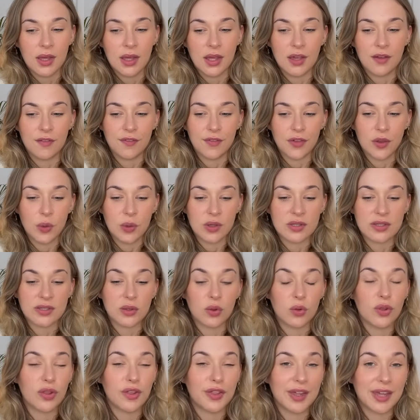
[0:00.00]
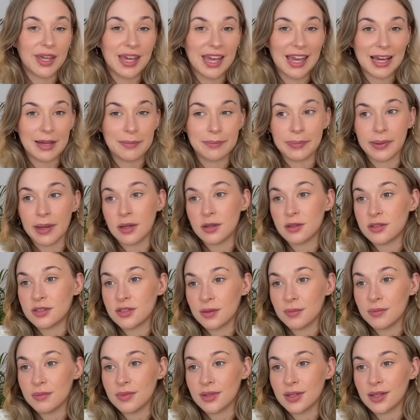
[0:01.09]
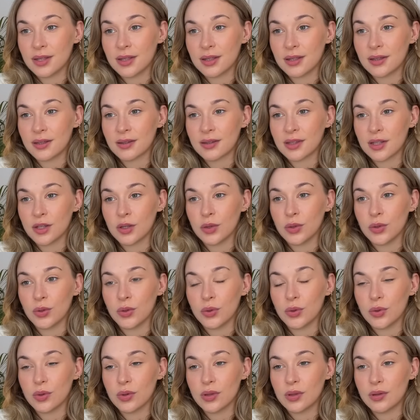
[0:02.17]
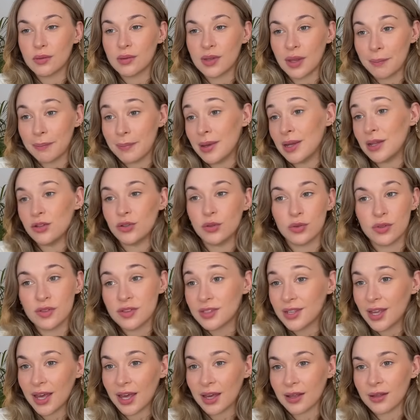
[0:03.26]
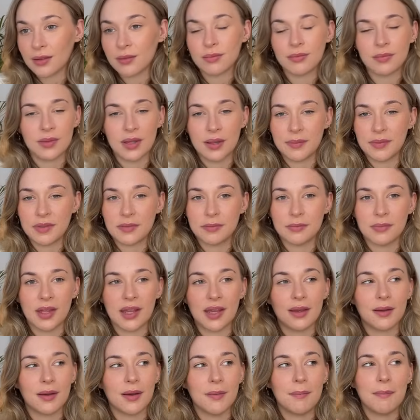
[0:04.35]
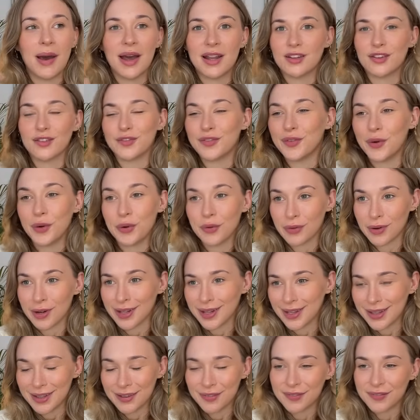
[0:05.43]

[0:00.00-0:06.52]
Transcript: If you are still thinking about something that you that made you sick, that's like a metaphor really